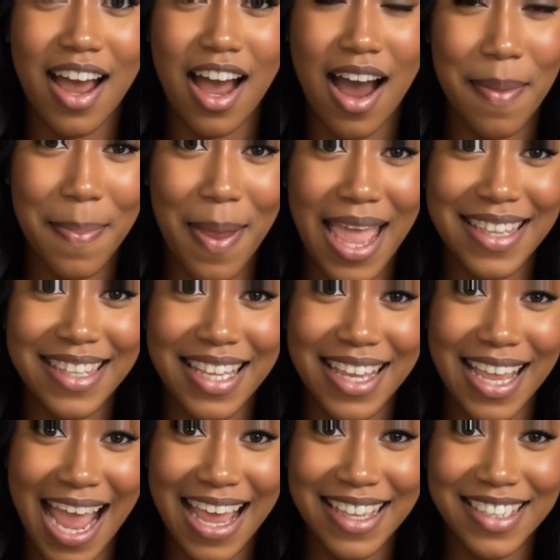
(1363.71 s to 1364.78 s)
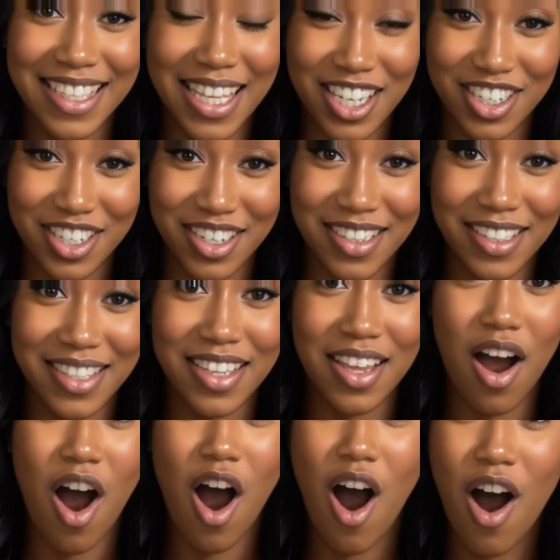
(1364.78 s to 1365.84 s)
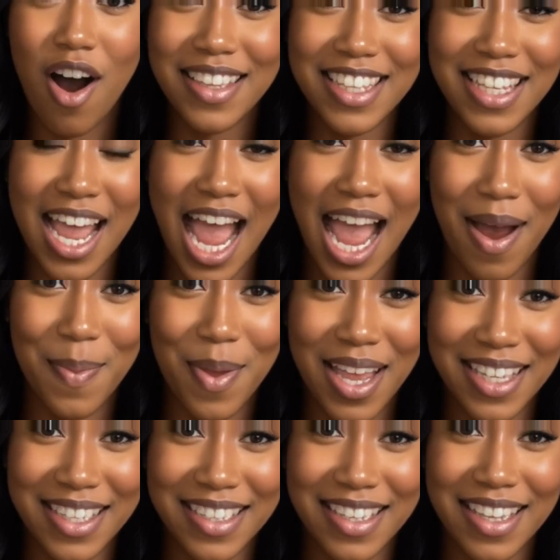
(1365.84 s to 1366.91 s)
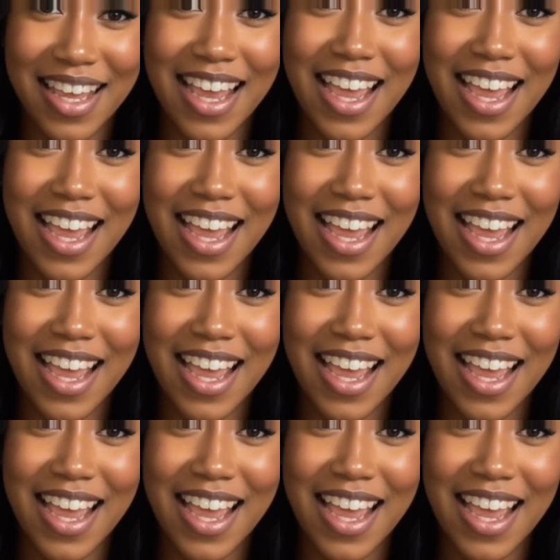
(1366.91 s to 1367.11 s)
Abandoned gas stations, haunted highways,